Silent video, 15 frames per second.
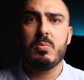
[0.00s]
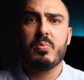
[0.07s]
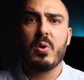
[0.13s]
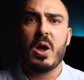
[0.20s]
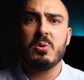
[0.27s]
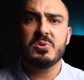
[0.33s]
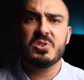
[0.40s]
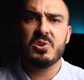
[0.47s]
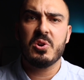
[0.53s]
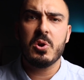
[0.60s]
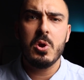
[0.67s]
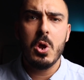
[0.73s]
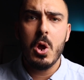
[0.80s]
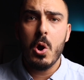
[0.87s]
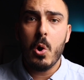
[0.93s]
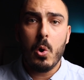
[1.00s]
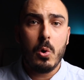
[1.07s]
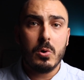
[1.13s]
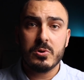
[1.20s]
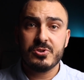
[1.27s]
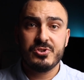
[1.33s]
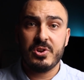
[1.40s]
browser
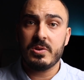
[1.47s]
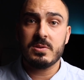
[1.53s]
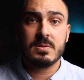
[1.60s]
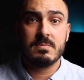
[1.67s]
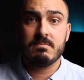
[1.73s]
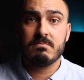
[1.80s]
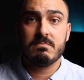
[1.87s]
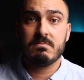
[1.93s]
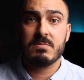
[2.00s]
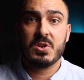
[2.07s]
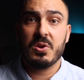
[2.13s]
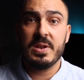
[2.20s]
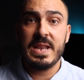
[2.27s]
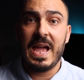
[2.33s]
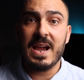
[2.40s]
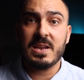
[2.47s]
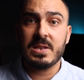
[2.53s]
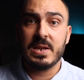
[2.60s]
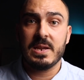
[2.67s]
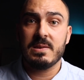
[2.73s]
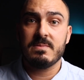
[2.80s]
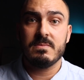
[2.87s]
or just
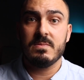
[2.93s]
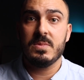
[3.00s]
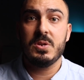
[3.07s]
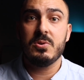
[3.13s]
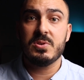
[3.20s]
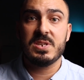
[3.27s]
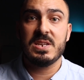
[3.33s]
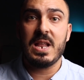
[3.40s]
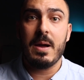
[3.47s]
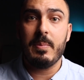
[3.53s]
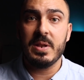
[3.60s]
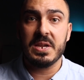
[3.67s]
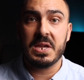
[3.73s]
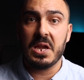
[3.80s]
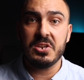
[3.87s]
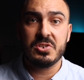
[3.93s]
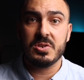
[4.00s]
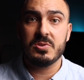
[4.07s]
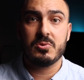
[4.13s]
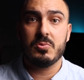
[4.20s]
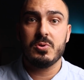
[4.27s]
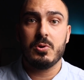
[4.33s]
connecting using
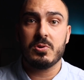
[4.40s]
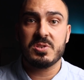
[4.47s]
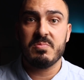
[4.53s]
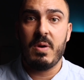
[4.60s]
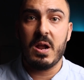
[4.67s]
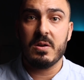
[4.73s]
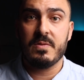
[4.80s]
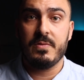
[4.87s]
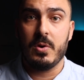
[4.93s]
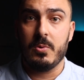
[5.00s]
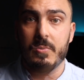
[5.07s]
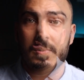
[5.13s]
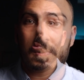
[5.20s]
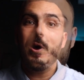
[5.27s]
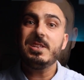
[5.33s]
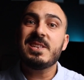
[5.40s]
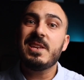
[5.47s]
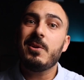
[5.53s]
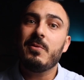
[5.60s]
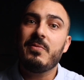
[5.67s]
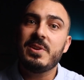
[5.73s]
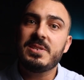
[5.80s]
applications on your smartphone. Once
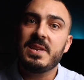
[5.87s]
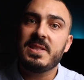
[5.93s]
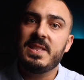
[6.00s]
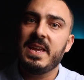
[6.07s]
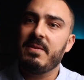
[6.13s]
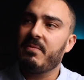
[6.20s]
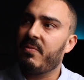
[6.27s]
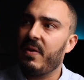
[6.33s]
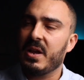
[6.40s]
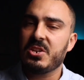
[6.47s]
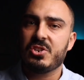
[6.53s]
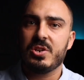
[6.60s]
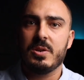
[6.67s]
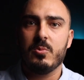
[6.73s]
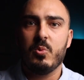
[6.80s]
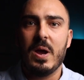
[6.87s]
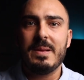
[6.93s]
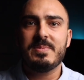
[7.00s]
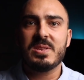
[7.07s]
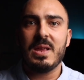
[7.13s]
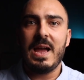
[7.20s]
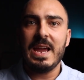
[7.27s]
you visit the infection
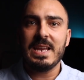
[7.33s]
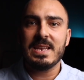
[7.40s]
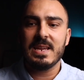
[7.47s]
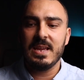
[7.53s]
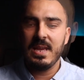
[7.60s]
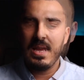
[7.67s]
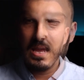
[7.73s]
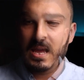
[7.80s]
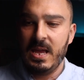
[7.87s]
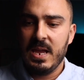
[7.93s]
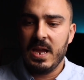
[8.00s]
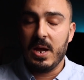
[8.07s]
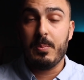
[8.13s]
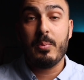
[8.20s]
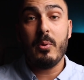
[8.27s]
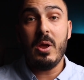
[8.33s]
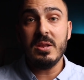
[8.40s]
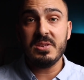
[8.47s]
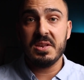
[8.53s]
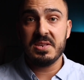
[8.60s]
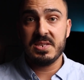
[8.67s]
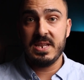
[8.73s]
website, a
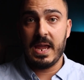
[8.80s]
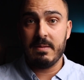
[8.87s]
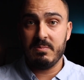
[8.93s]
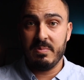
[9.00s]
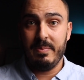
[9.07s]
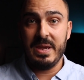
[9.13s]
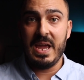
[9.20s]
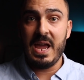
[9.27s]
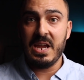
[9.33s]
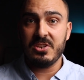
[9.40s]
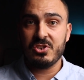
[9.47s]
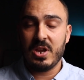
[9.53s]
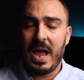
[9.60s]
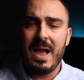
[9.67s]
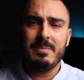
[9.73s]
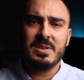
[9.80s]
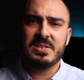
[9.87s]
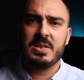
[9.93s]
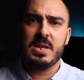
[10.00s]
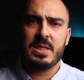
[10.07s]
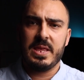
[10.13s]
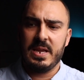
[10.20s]
process named BH,
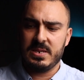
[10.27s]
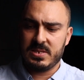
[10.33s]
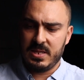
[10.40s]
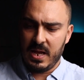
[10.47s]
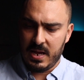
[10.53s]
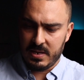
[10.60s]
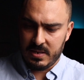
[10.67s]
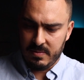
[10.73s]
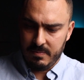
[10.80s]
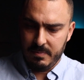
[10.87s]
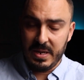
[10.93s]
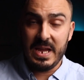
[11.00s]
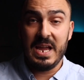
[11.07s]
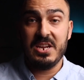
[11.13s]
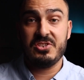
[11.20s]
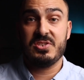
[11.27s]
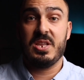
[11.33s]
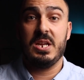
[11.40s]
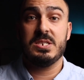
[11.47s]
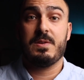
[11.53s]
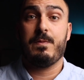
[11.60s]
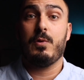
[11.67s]
Amnesty thinks that BH
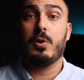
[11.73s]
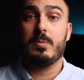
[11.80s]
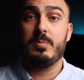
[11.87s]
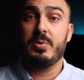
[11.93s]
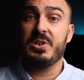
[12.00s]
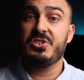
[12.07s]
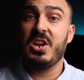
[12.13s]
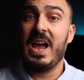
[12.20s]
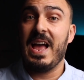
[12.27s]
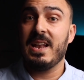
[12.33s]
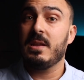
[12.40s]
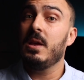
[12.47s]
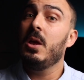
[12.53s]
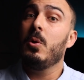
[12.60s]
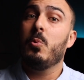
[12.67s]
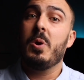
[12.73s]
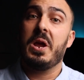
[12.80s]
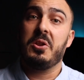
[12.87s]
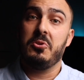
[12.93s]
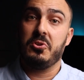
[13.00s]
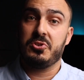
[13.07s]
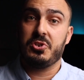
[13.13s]
stands for Bridgehead,
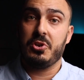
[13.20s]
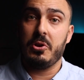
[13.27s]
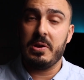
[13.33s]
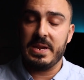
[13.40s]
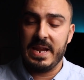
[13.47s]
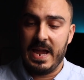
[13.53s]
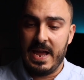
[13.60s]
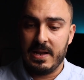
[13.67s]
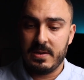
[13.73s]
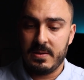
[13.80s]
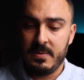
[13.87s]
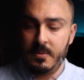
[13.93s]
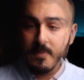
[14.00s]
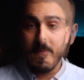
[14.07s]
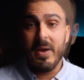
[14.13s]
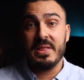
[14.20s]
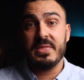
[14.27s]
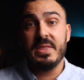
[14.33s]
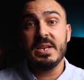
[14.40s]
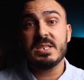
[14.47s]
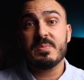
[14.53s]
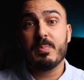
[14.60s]
we're not sure yet,
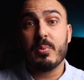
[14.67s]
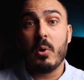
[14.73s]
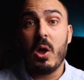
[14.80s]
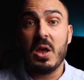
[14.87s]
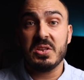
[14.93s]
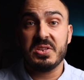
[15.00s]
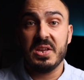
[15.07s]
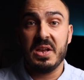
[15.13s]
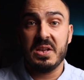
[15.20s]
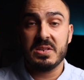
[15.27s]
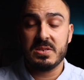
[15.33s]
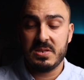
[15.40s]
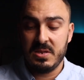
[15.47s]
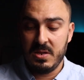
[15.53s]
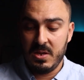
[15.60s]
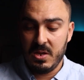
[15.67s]
but this process